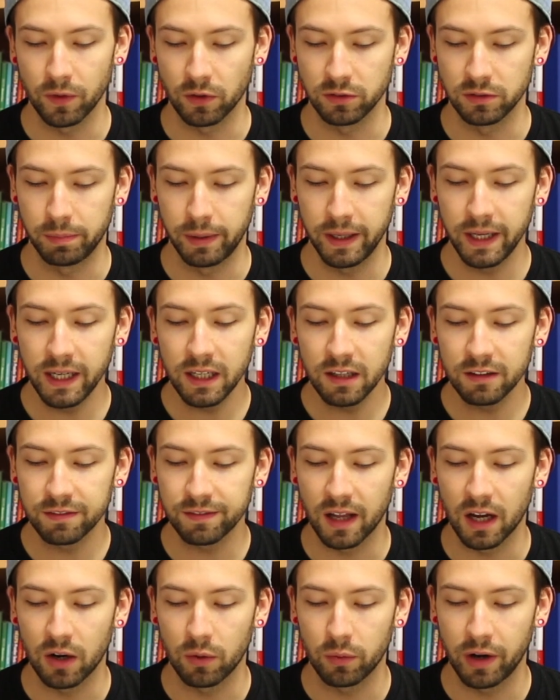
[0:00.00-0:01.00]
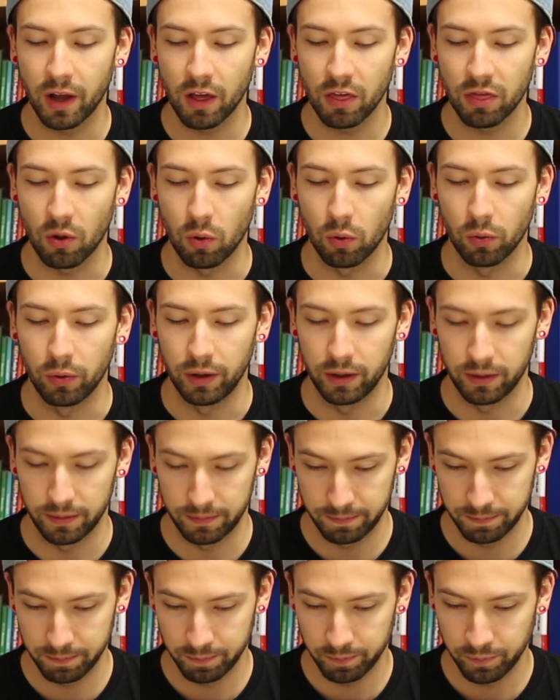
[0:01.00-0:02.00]
of the pink flowering thorn.
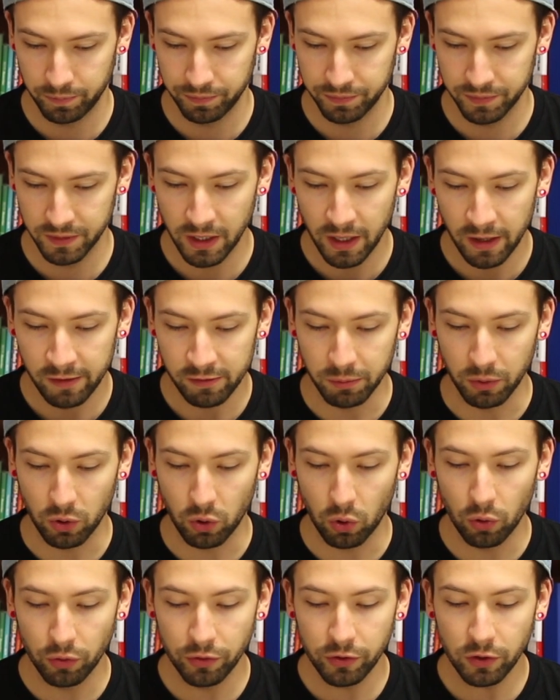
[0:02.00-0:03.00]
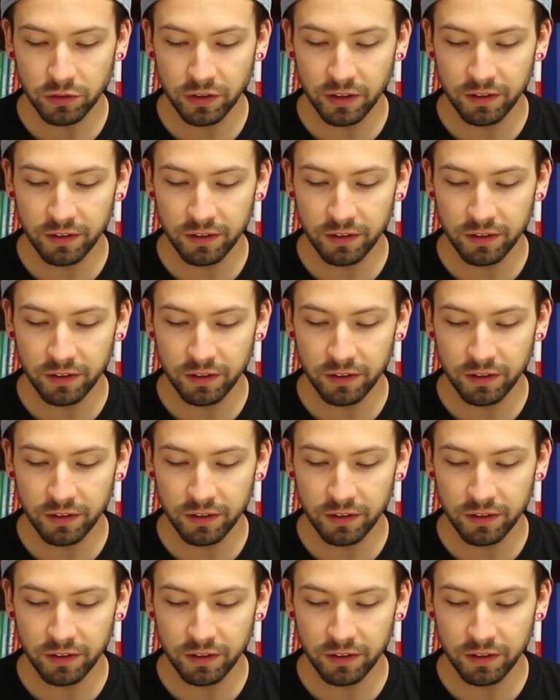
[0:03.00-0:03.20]
From the corner of